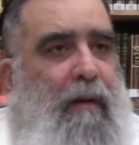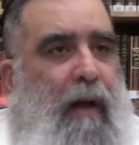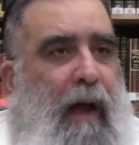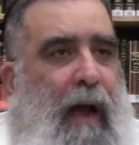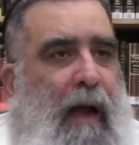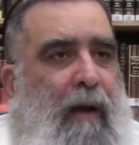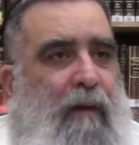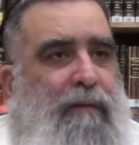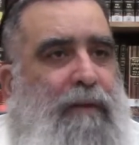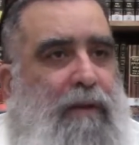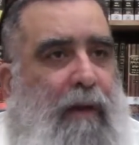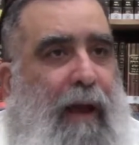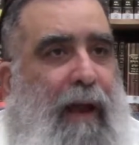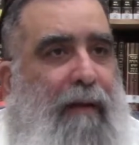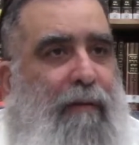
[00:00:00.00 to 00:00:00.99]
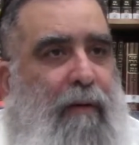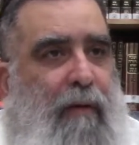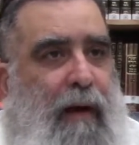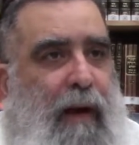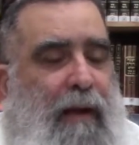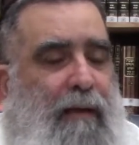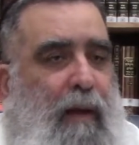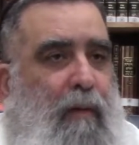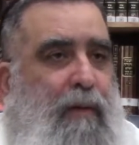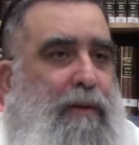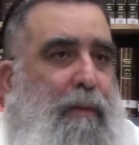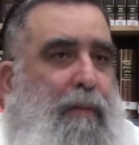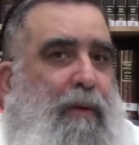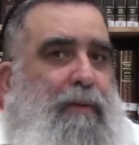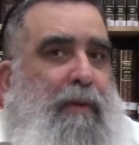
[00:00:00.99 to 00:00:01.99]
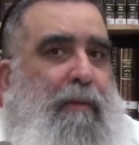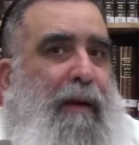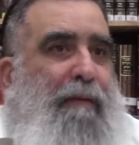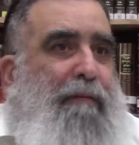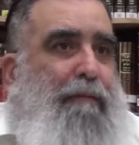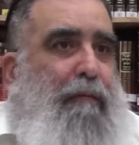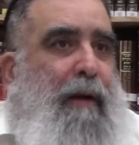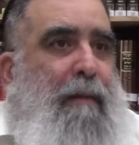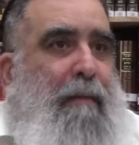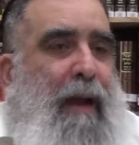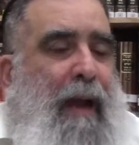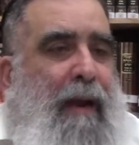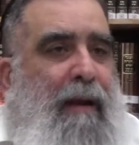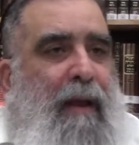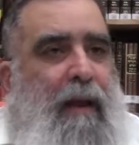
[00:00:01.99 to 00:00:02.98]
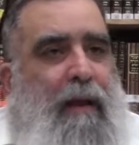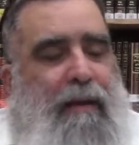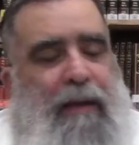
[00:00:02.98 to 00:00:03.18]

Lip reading: out of slavery and they were supposed to be free men,